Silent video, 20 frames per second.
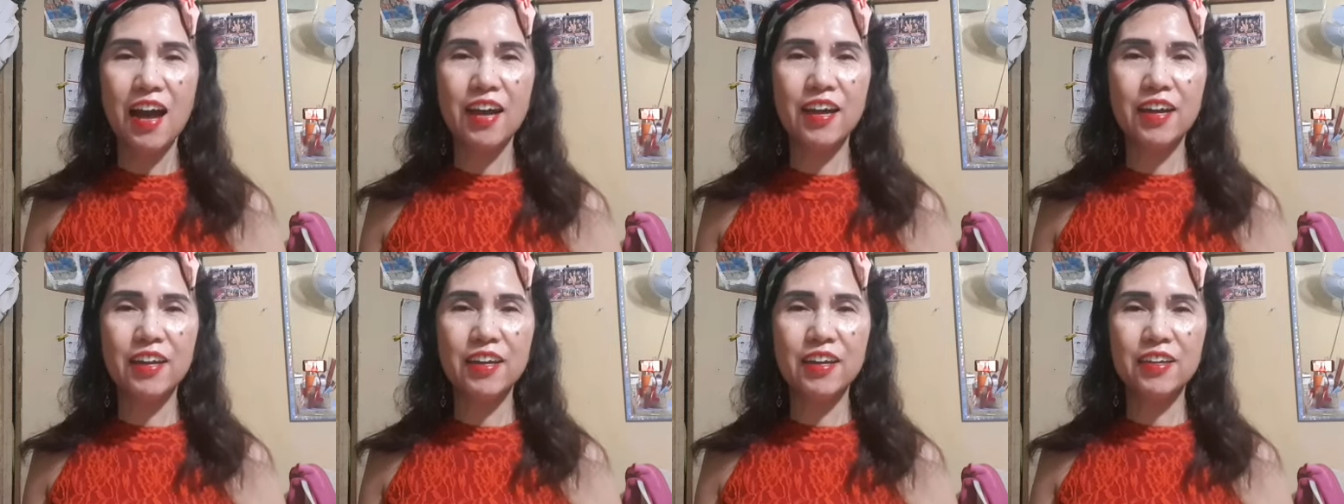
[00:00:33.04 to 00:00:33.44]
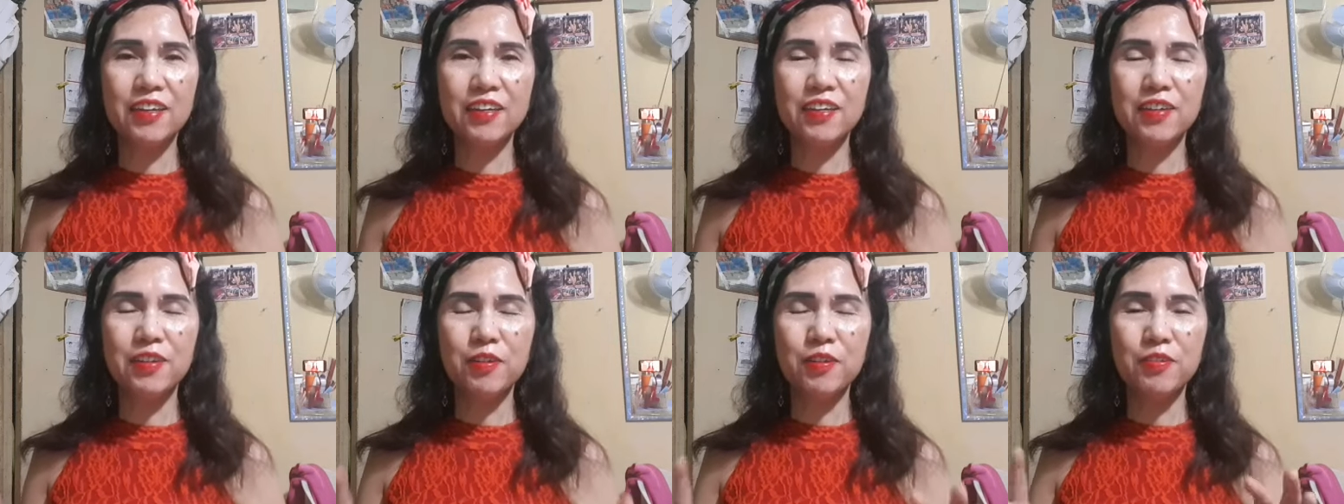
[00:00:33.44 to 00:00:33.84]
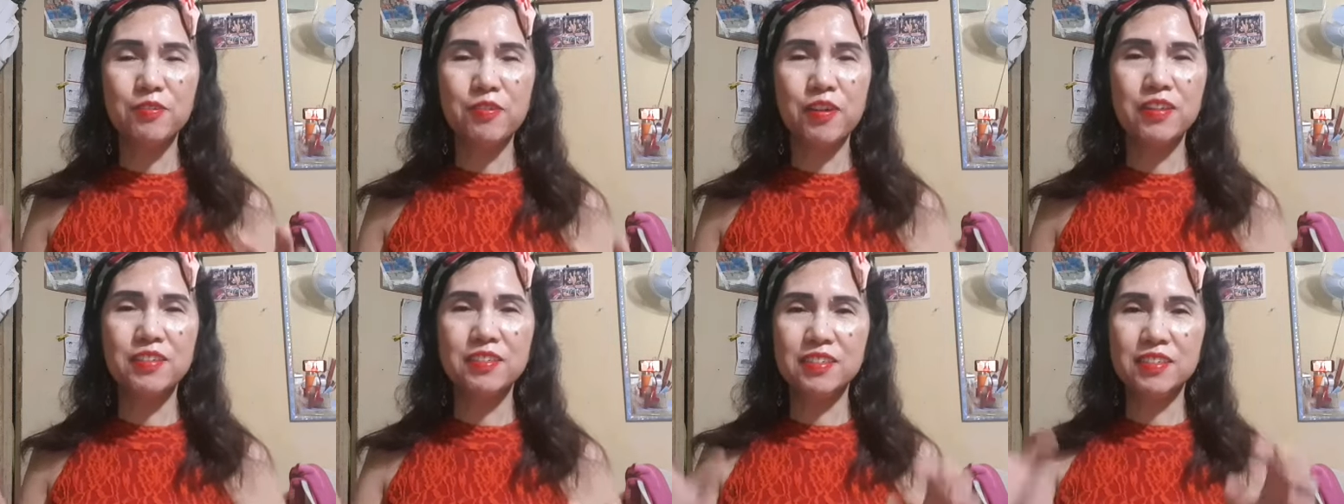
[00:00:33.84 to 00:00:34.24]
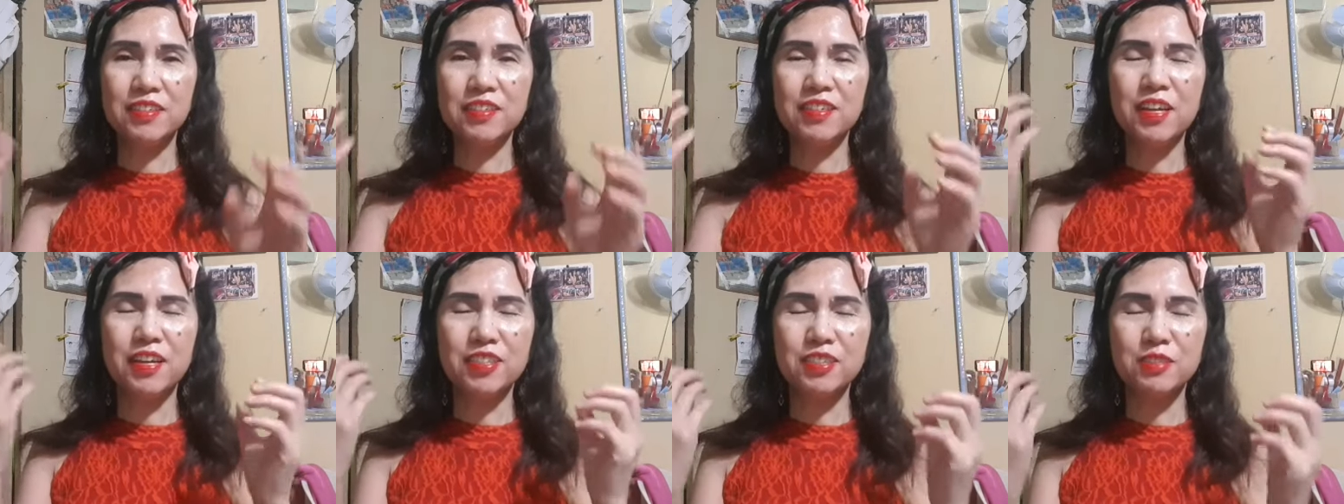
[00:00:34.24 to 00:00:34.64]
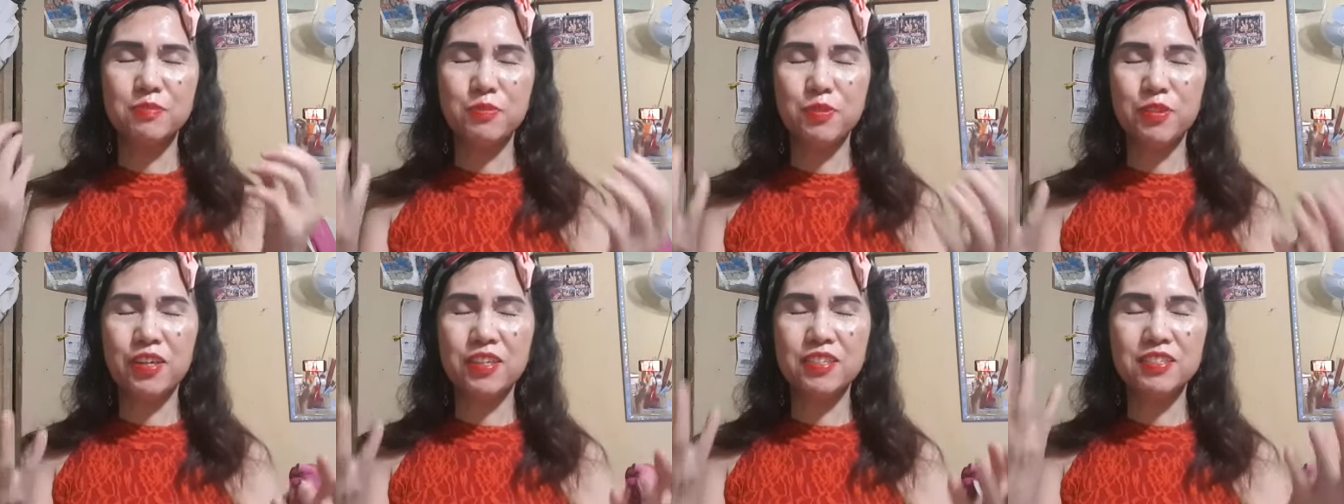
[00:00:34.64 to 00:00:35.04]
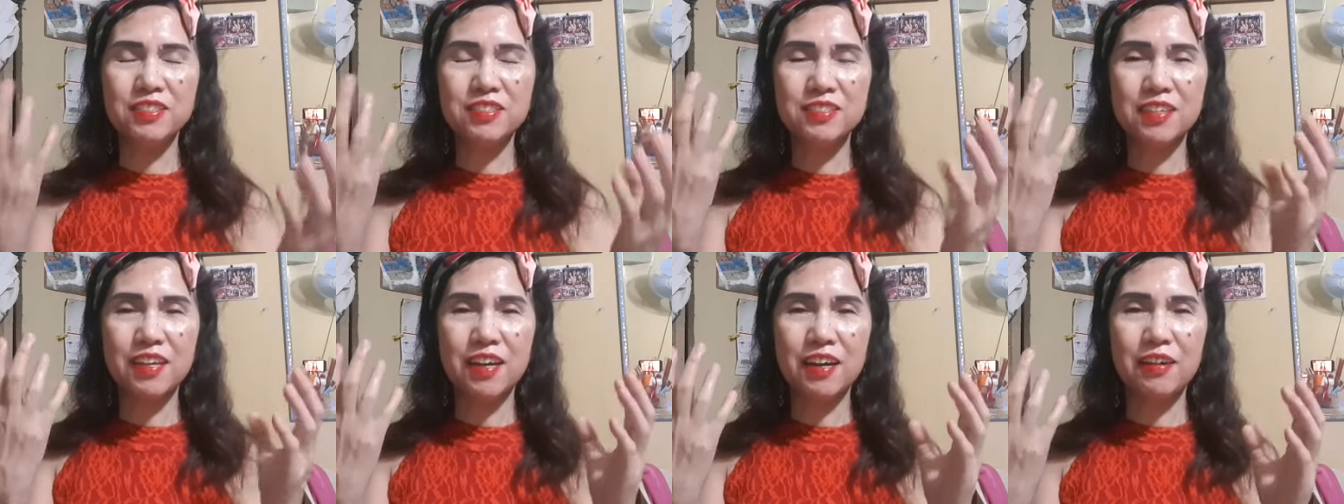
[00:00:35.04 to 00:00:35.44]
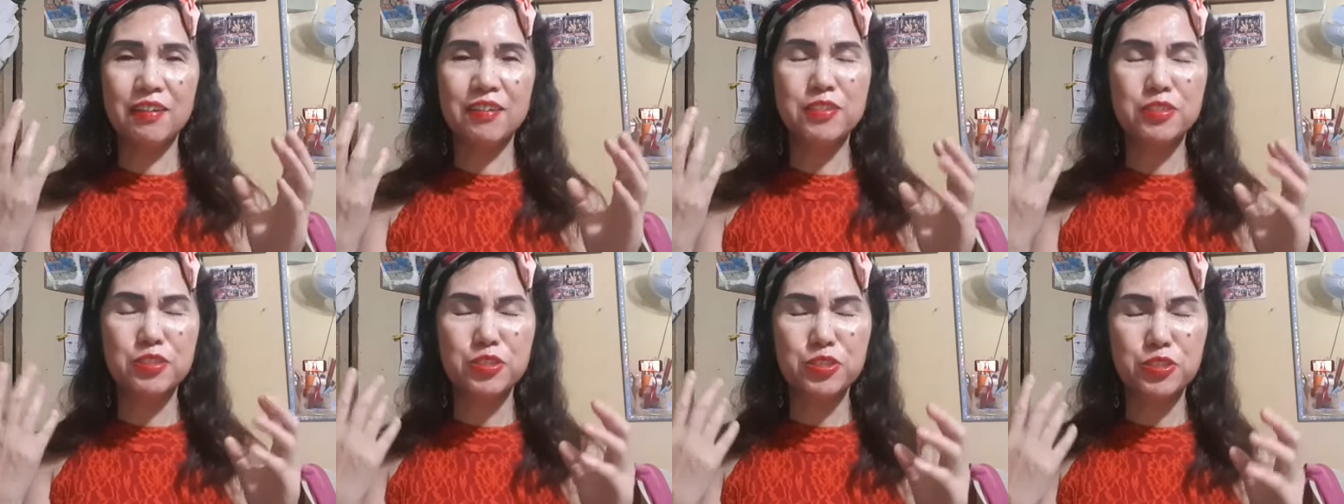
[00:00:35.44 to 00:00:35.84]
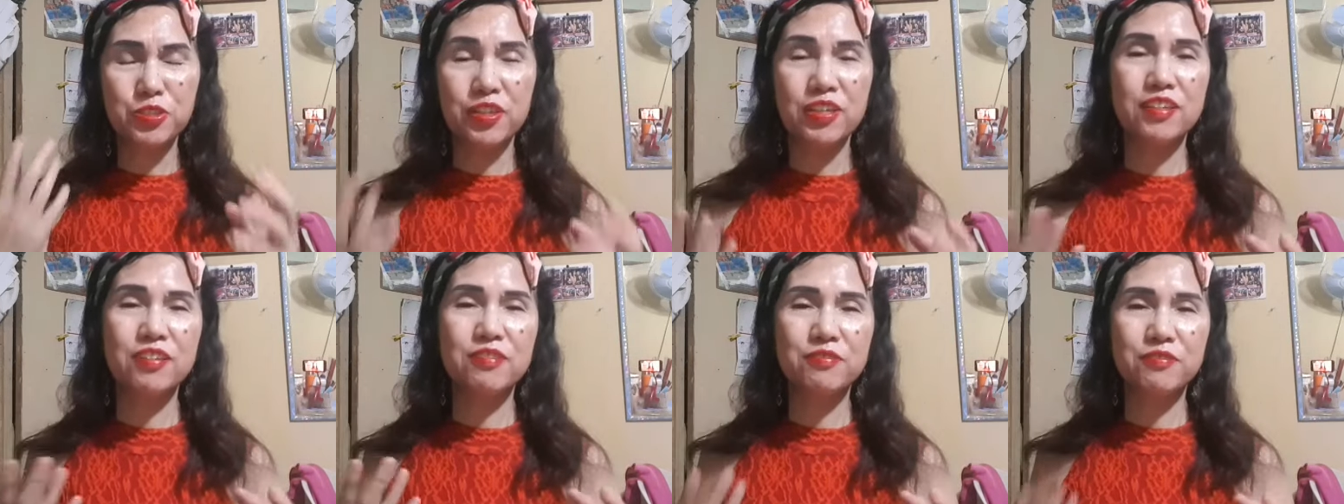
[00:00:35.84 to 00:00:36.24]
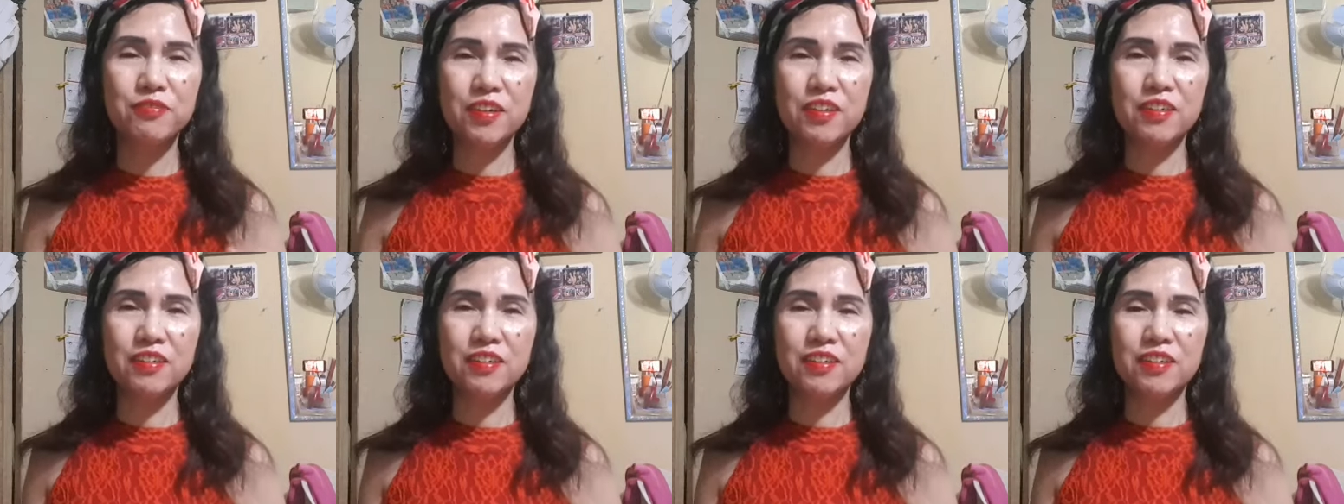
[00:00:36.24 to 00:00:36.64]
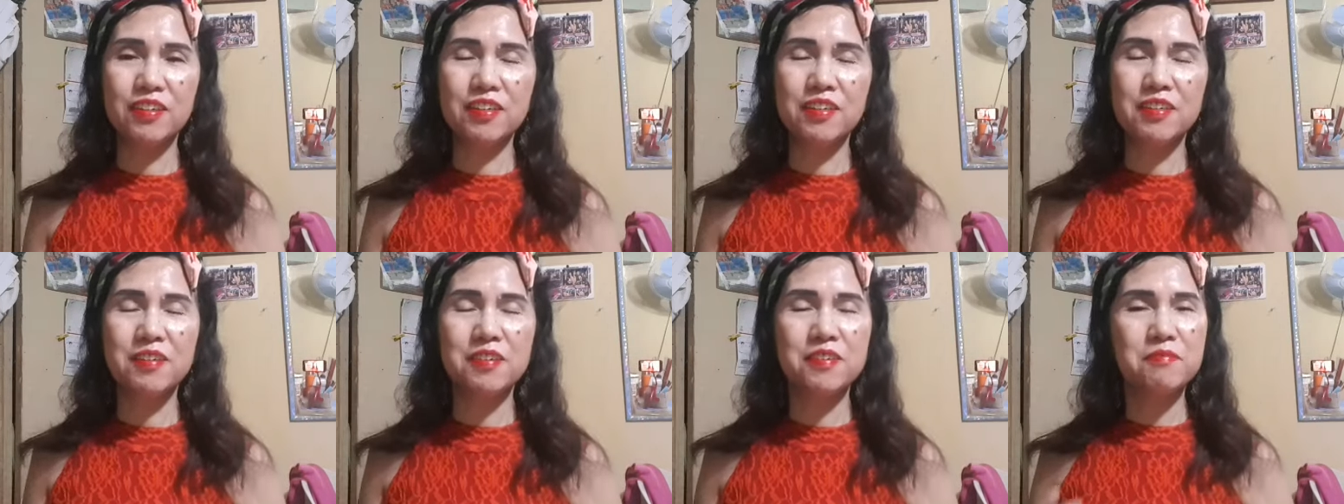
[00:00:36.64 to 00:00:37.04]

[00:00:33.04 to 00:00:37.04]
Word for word: I already experienced the trigger finger,